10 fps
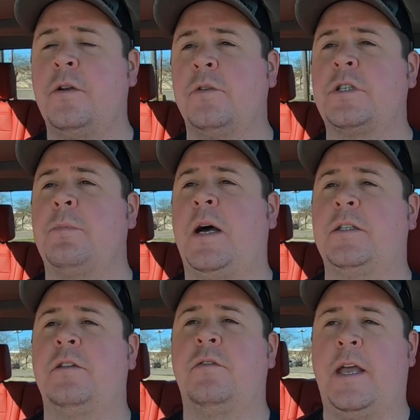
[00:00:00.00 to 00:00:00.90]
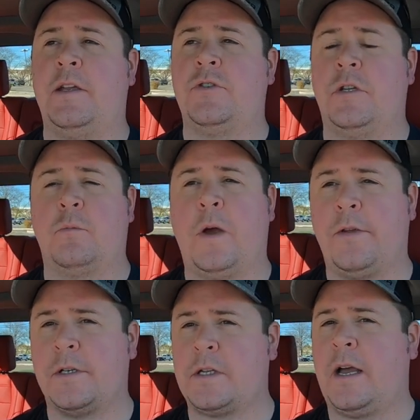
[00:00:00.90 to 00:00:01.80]
responsive engine,
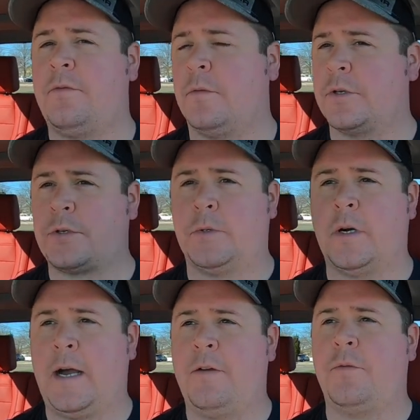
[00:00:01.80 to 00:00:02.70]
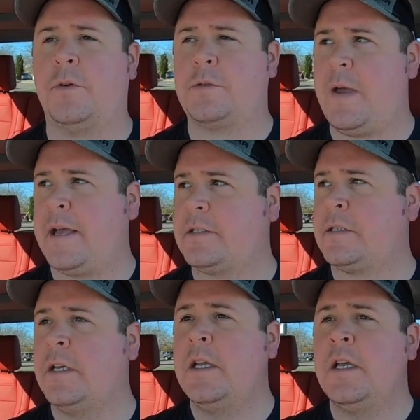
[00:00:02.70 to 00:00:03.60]
whether it's iForce or iForce Max.
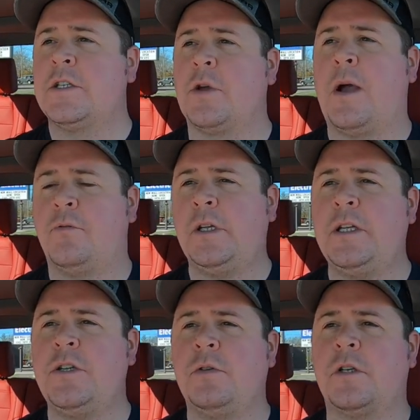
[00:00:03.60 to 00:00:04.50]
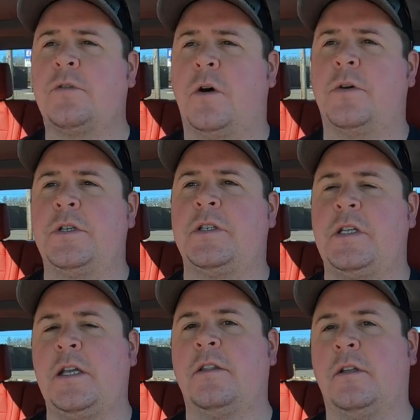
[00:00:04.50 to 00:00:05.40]
So I really do look forward to
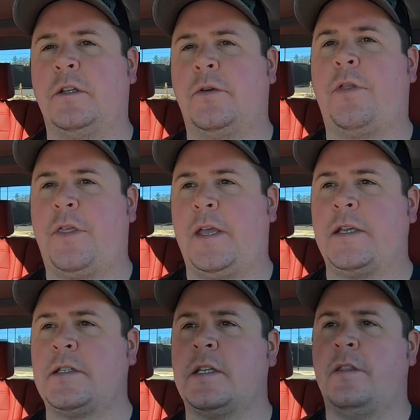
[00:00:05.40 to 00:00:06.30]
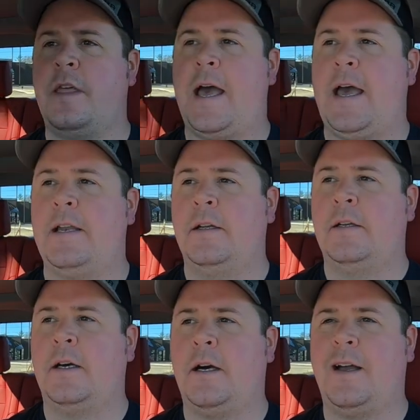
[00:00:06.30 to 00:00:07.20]
seeing the little things that
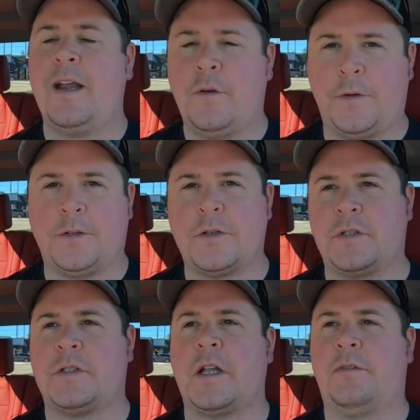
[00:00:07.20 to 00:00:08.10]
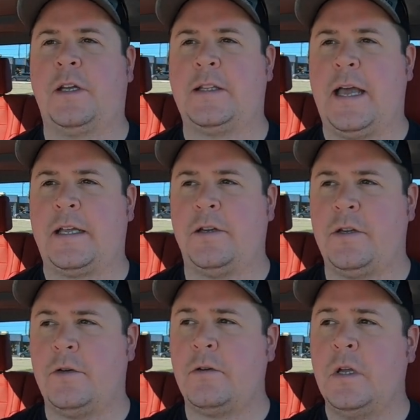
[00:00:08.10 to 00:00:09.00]
uh, air filters and stuff like that can
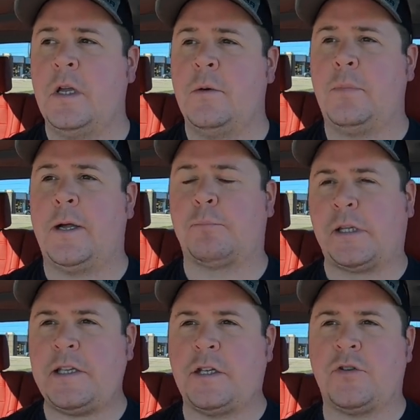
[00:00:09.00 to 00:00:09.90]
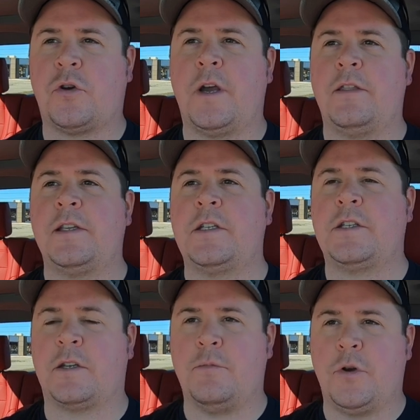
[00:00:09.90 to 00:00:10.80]
do. But please enjoy, this
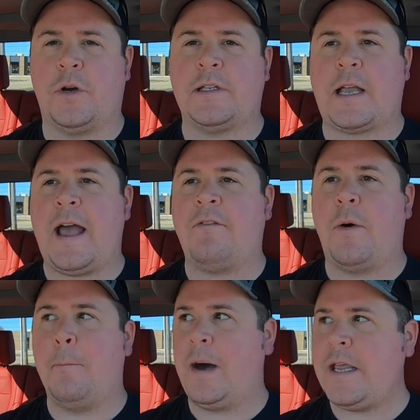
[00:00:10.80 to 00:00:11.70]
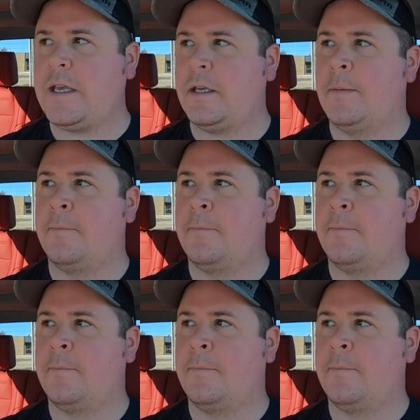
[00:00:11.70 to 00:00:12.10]
is some noise. I have a mic